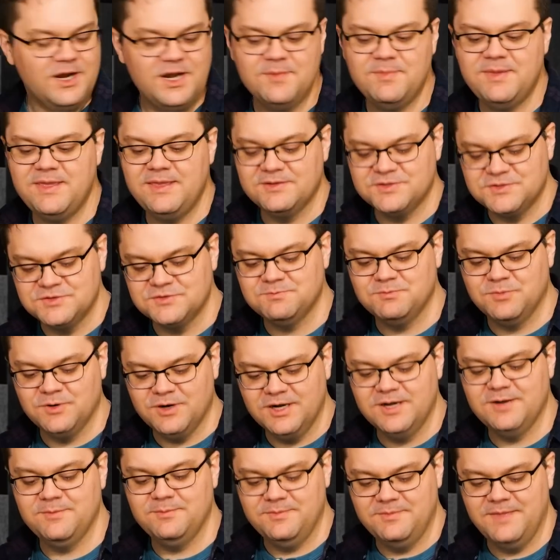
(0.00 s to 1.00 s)
gonna
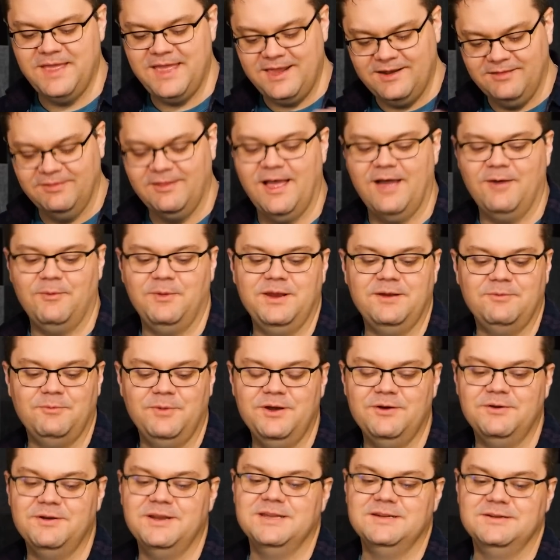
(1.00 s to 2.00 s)
hit a lot. We
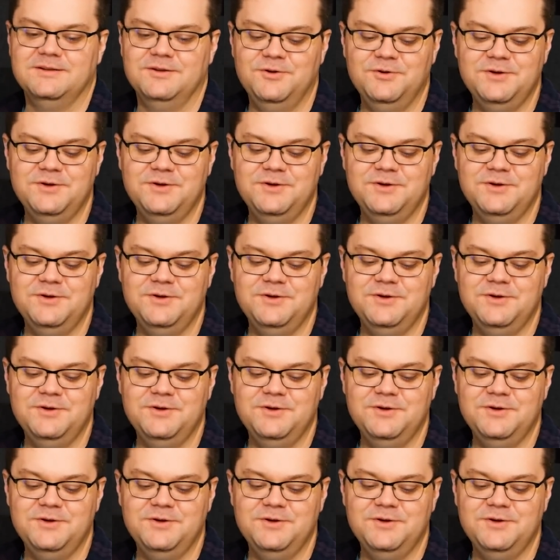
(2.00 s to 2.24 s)
don't need.